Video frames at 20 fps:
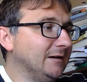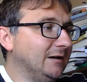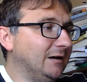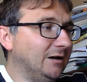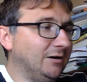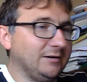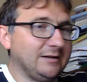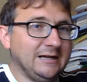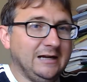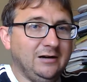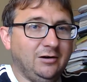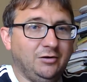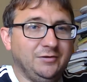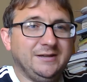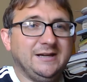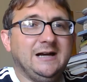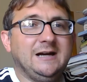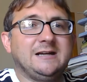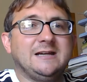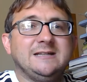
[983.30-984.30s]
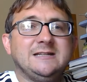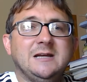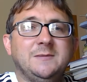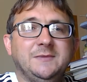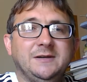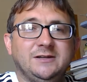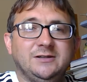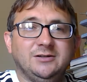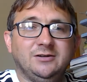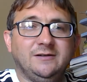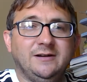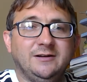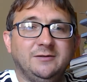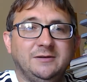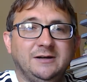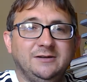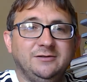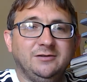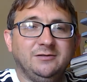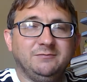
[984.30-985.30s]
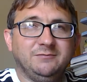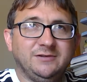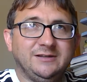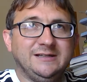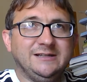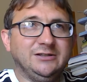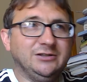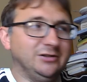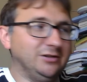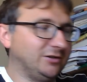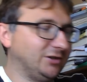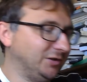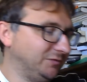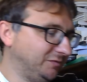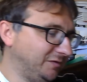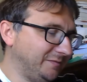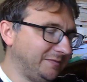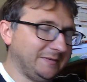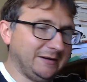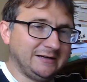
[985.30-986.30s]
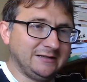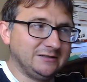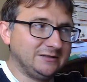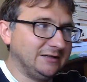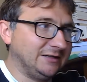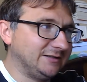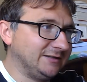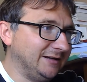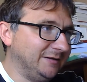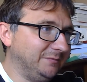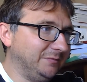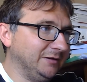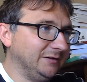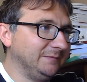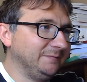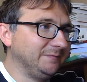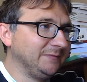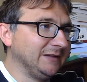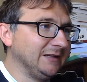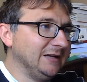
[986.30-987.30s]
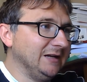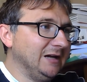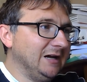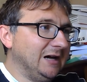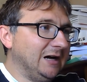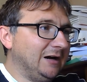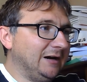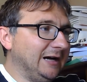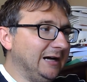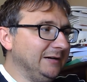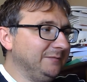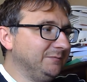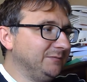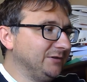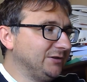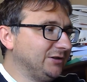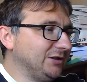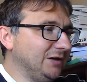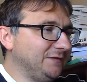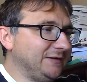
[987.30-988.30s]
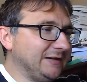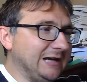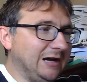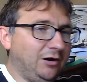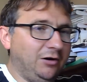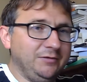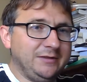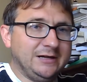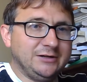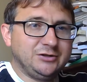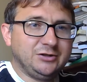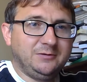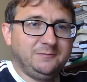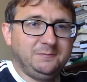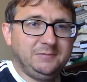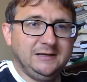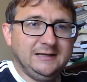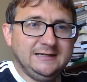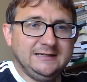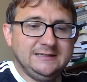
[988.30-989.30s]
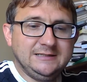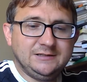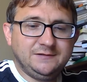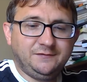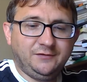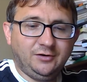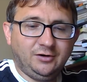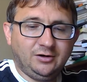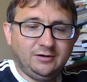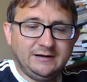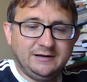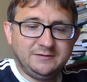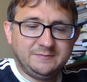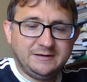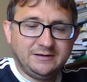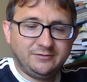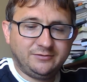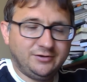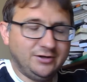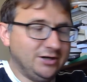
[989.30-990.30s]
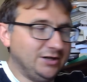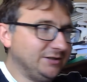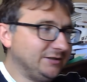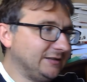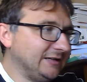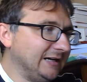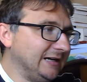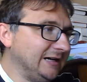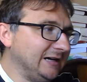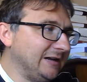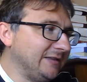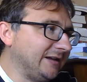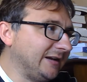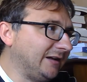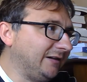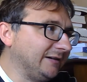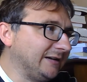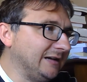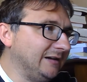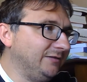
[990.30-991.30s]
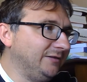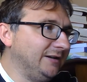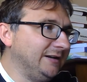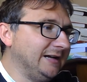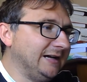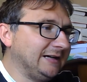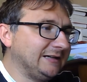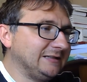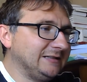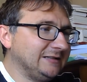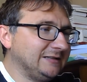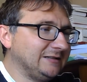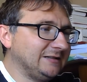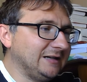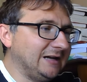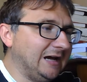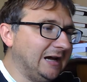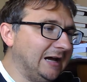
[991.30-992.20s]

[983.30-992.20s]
Okay, or the academic year anyway, not the year, because we'll be back in September. All right, so if you get all that done, please, for around about Thursday, and then I'll get the next